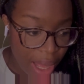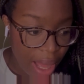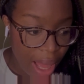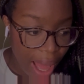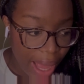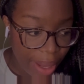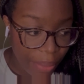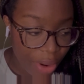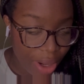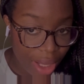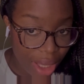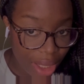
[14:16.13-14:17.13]
I am
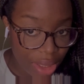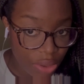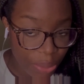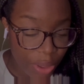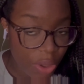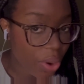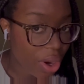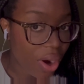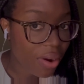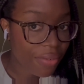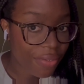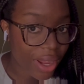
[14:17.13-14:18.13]
not here to be your
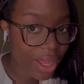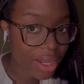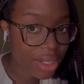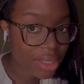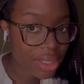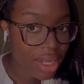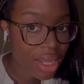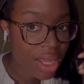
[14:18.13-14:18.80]
girlfriend.